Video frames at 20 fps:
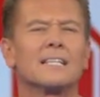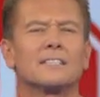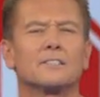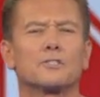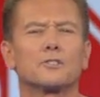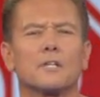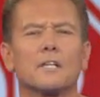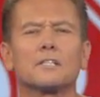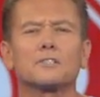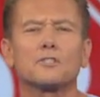
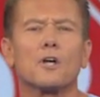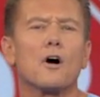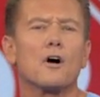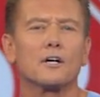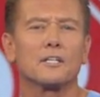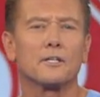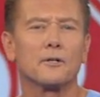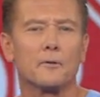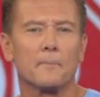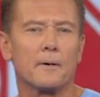So let's
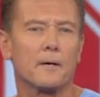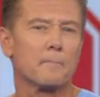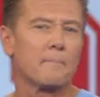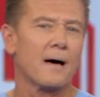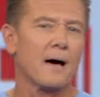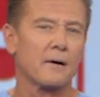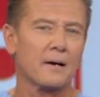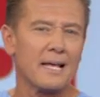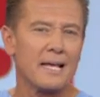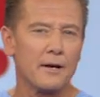talk a little bit
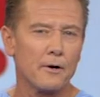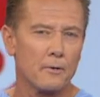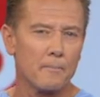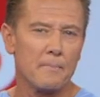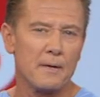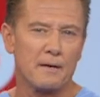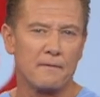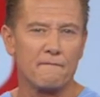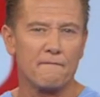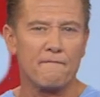about
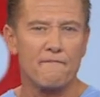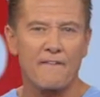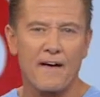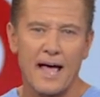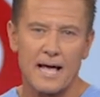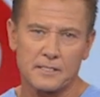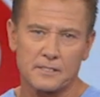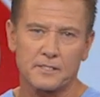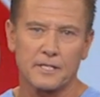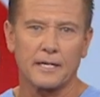intermittent
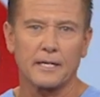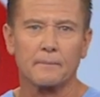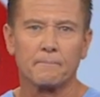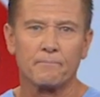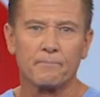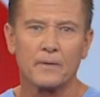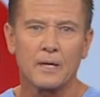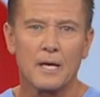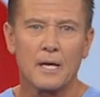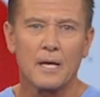fasting.
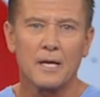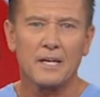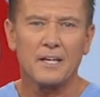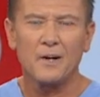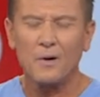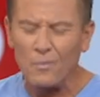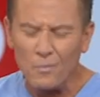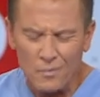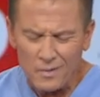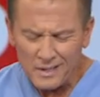
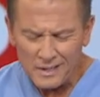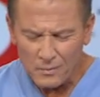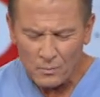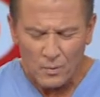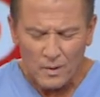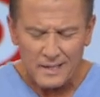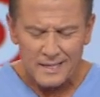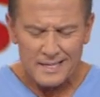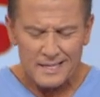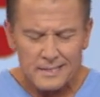You know, really,
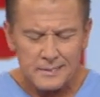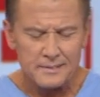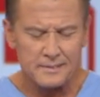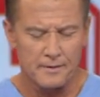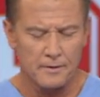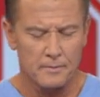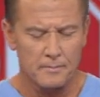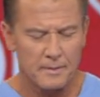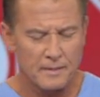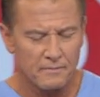what is
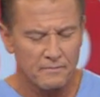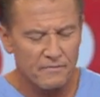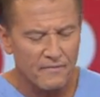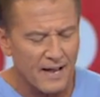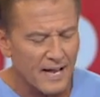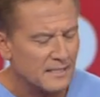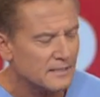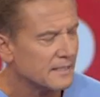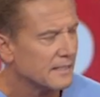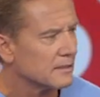intermittent
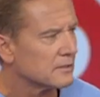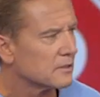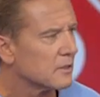fasting?